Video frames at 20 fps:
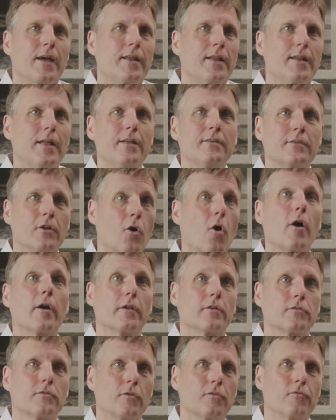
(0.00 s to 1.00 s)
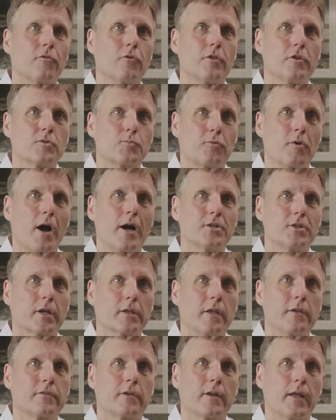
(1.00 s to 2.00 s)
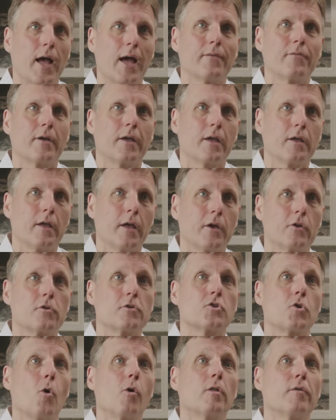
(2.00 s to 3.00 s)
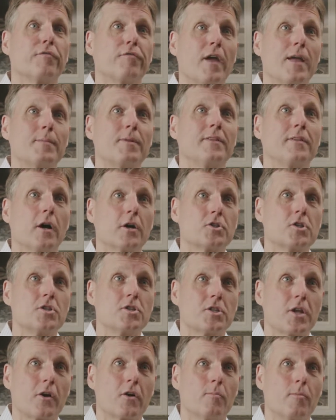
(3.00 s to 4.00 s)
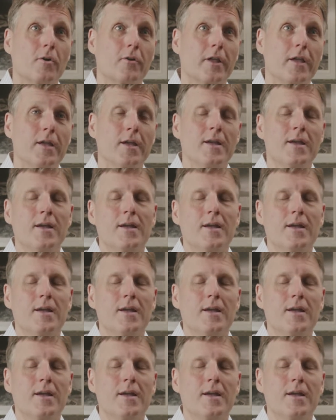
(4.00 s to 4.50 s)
that he needs an artist for this project. He's going to have a Hitters Hall of Fame induction ceremony